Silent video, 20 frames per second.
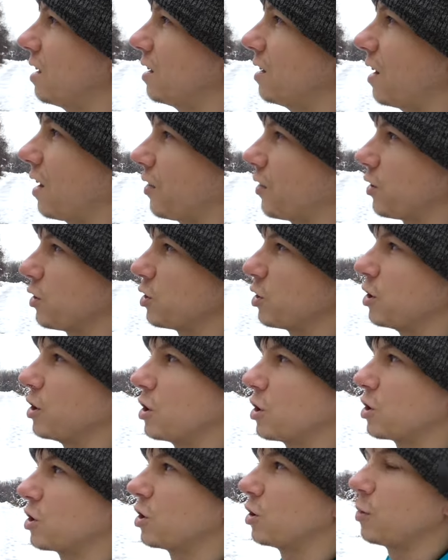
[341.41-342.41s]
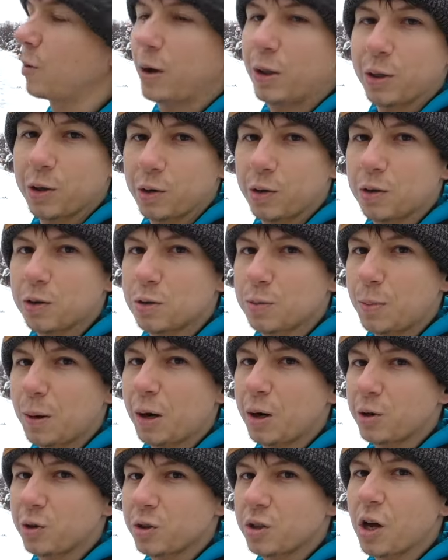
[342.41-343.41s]
not the traditional white-throated
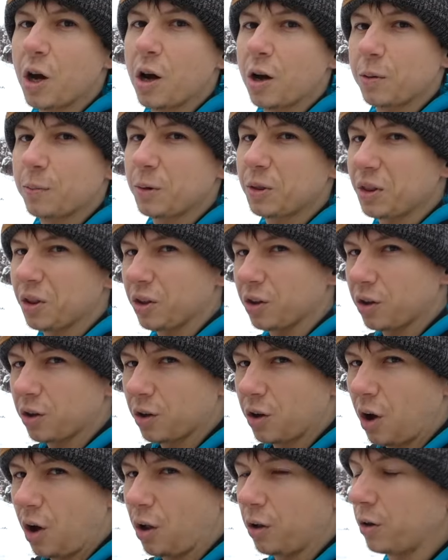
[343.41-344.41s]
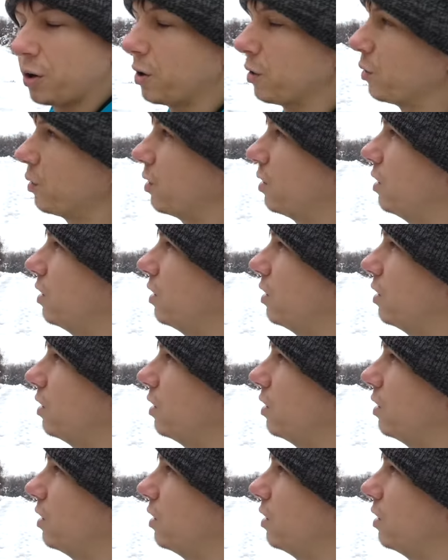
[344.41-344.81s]
sparrow song, but the little call note.